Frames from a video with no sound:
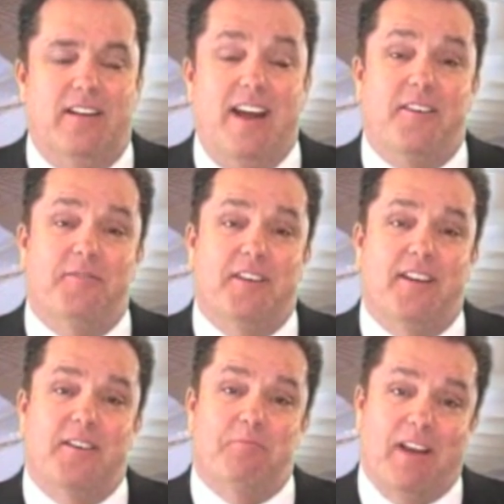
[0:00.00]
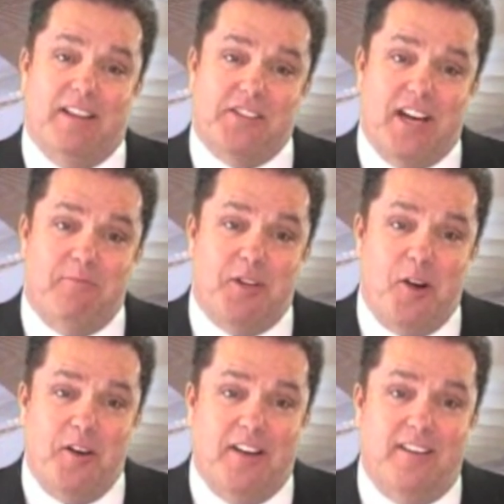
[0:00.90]
Now, by the same
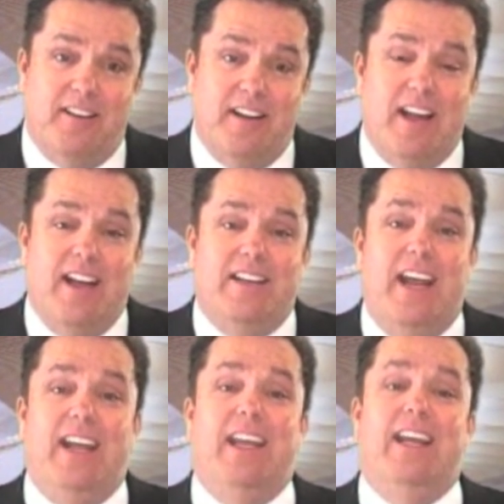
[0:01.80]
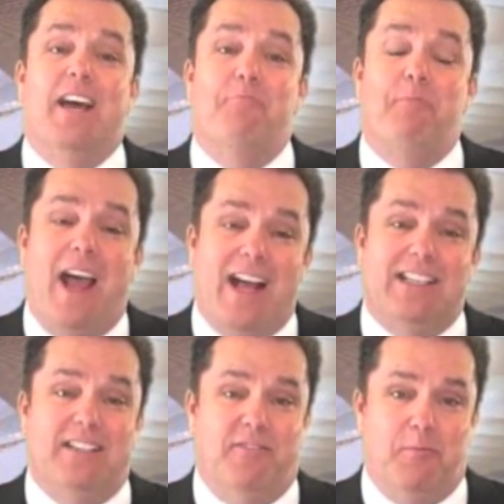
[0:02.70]
token, taking a
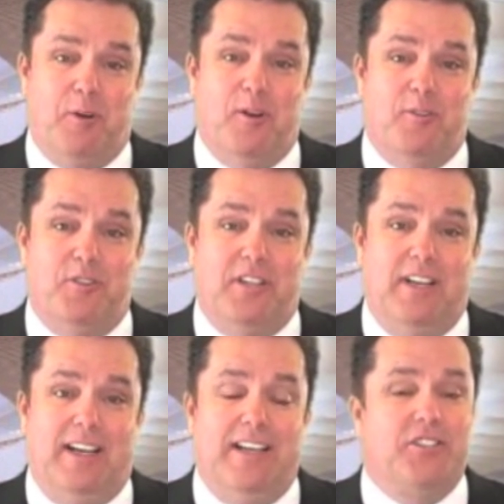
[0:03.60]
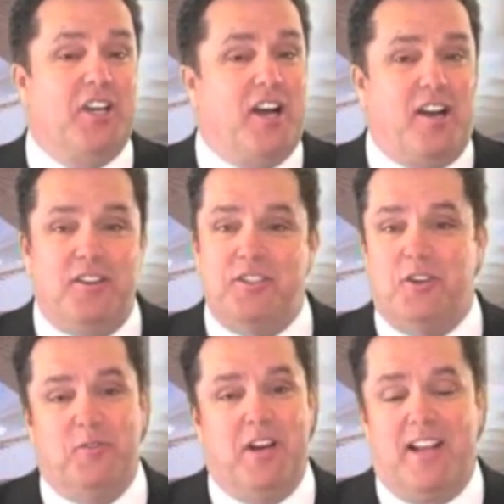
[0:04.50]
passive approach is
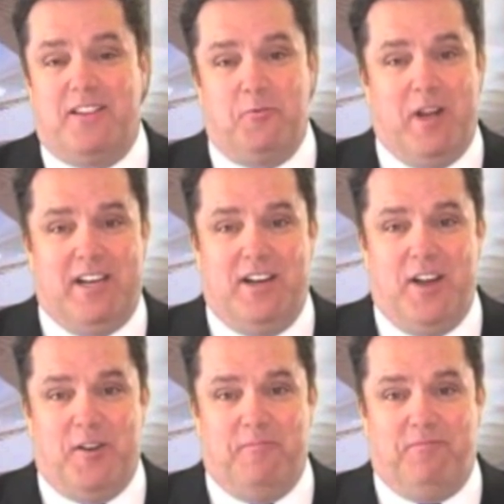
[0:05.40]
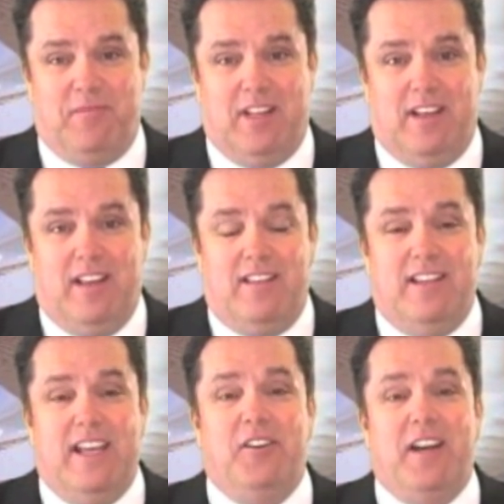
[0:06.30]
also not the way to go.
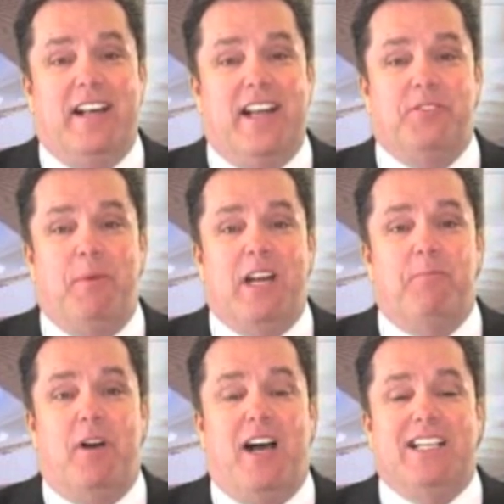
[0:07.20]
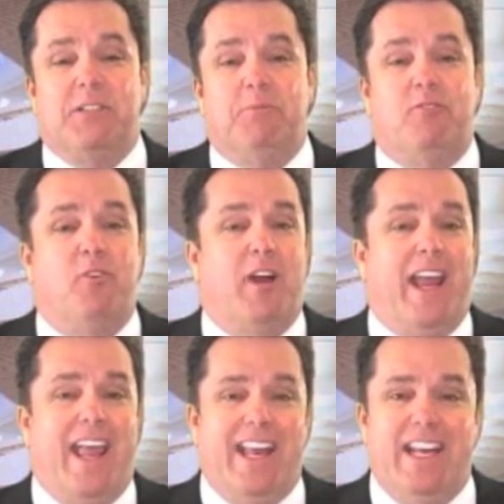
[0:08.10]
The internet has made it possible for
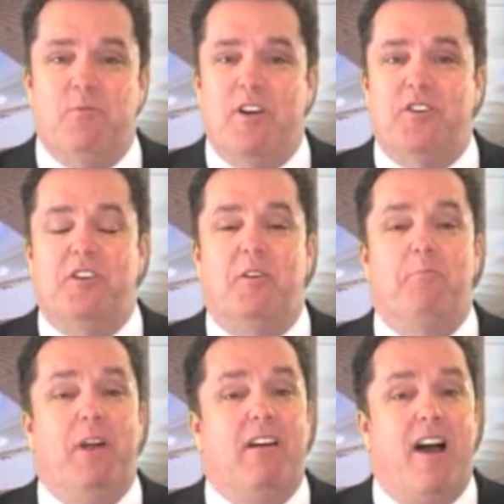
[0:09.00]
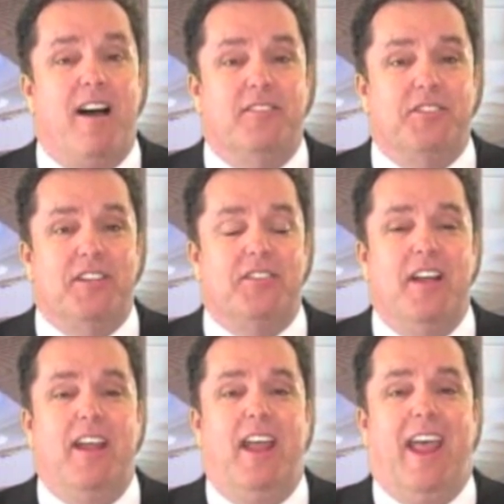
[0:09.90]
anyone to compare offices
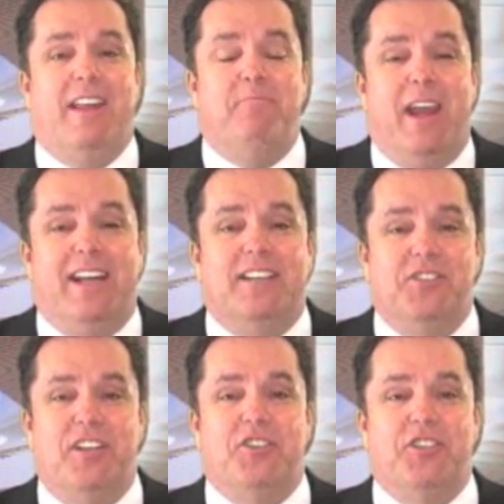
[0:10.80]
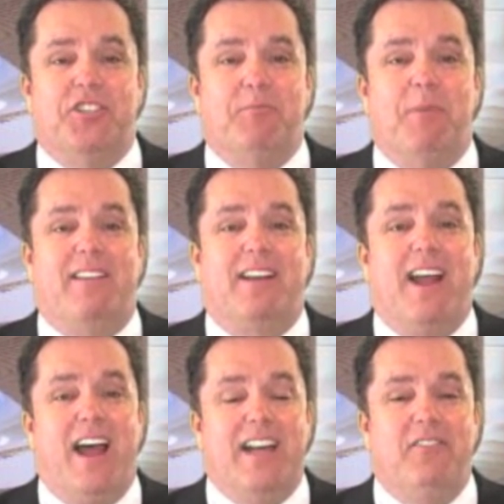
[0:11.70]
and make decisions about the
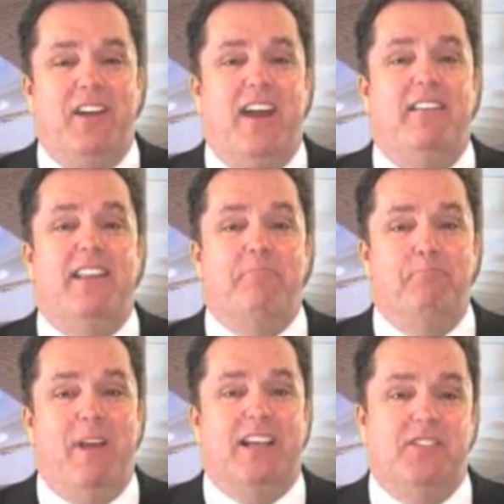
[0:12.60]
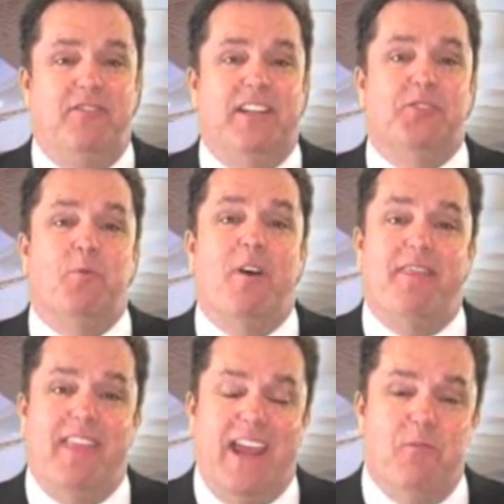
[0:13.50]
kind of care that best fits
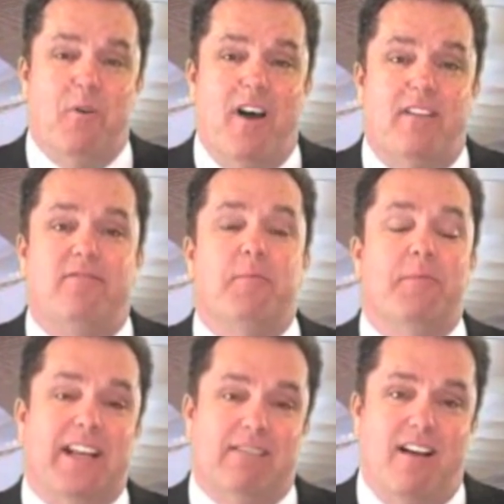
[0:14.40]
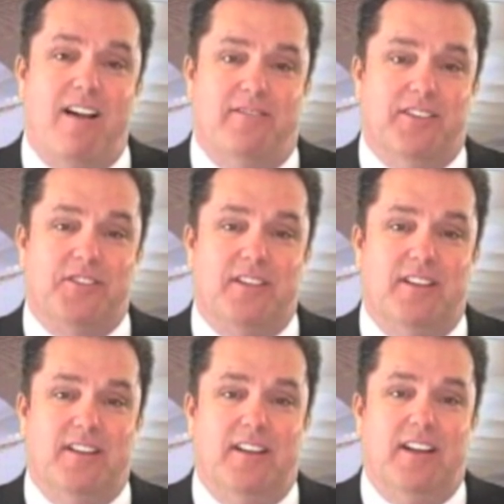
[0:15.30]
what they want from a dental office.
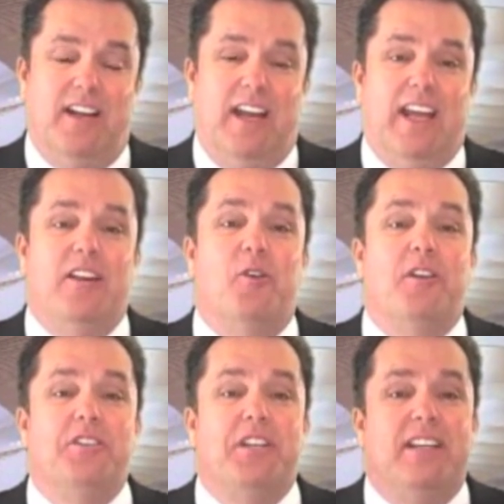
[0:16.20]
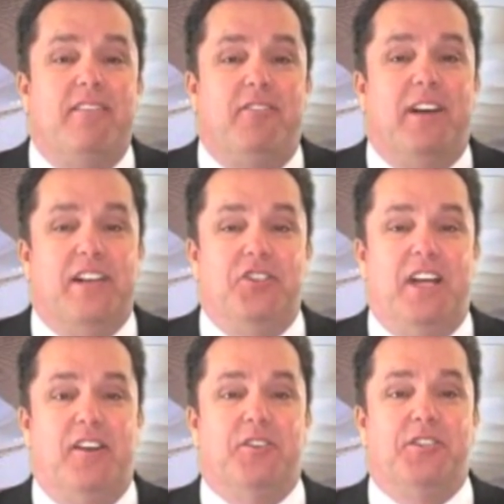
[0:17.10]
In order to
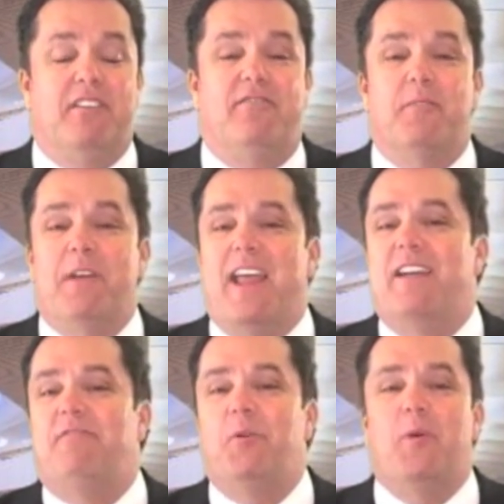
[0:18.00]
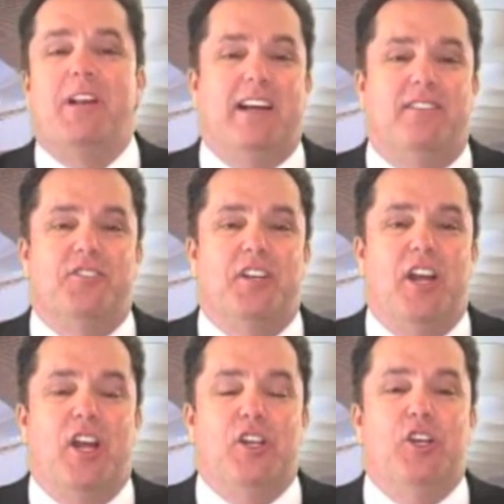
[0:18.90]
differentiate yourself from everyone else,
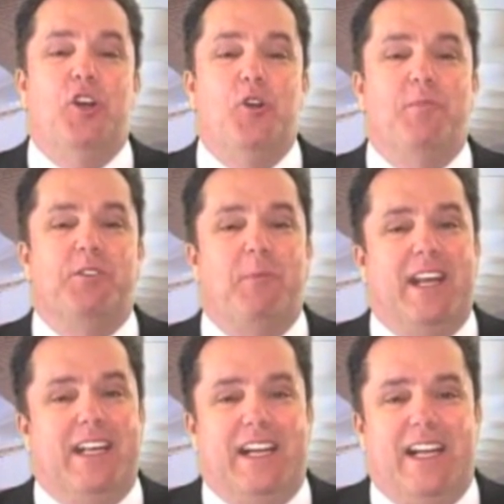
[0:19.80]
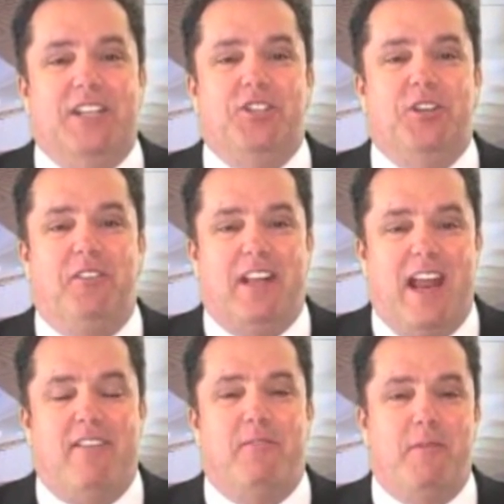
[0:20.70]
you must make it easier than
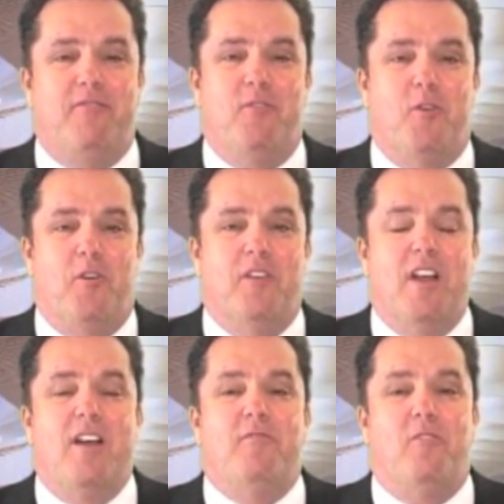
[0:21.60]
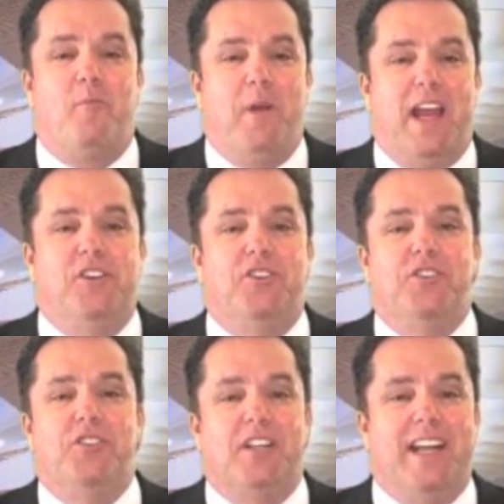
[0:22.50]
ever before for
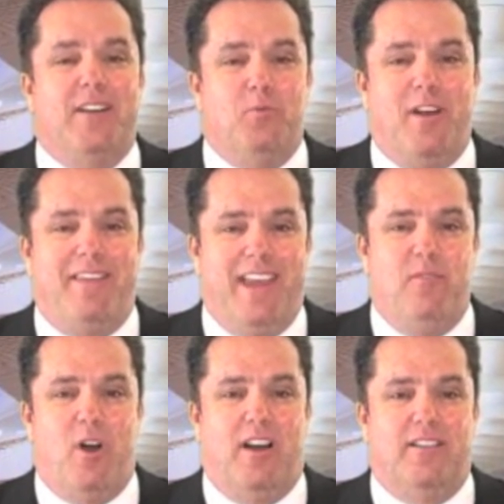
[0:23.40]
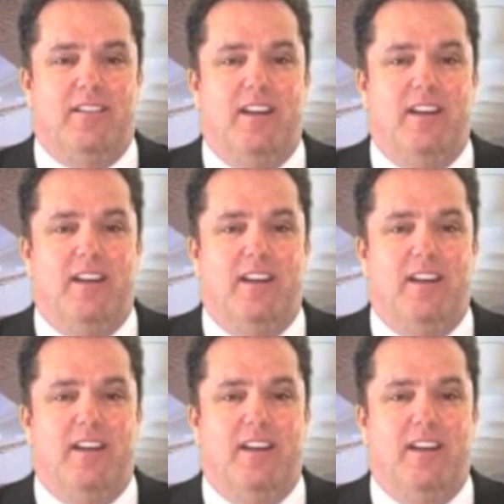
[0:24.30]
patients to get what they want,